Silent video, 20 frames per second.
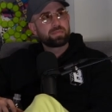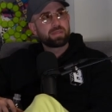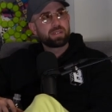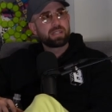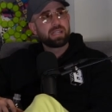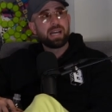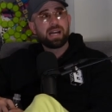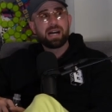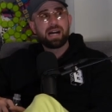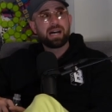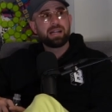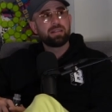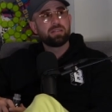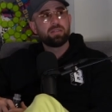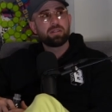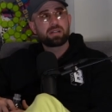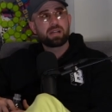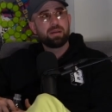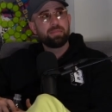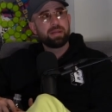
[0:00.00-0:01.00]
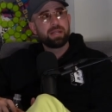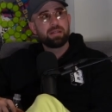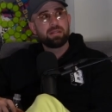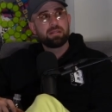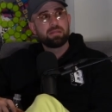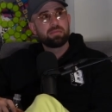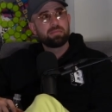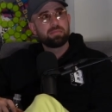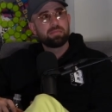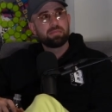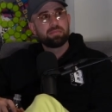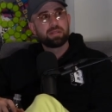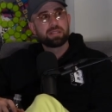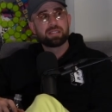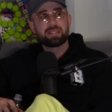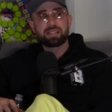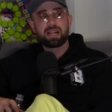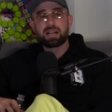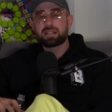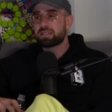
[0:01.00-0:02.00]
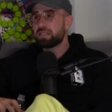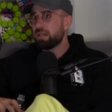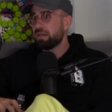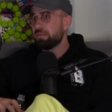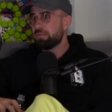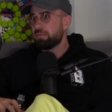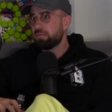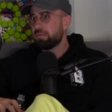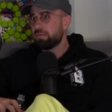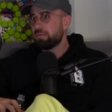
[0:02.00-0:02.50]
Yeah, I, look, I mean, but the stock's up.